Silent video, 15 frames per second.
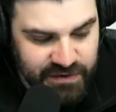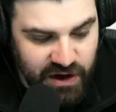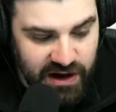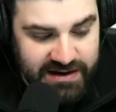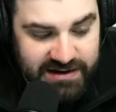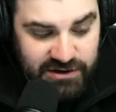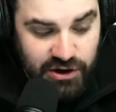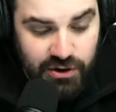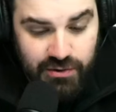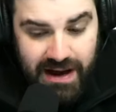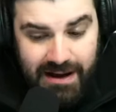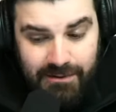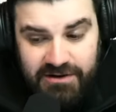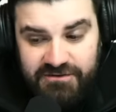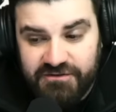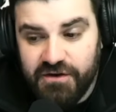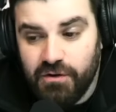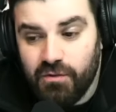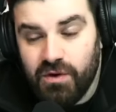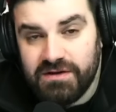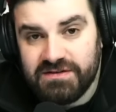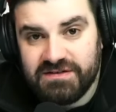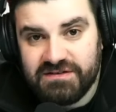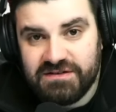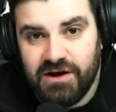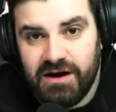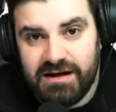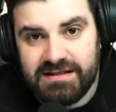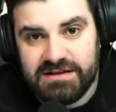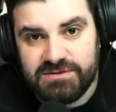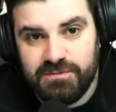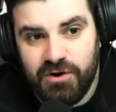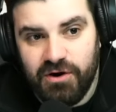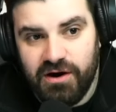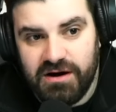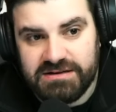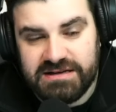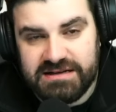I didn't know how I'd feel once I started this podcast.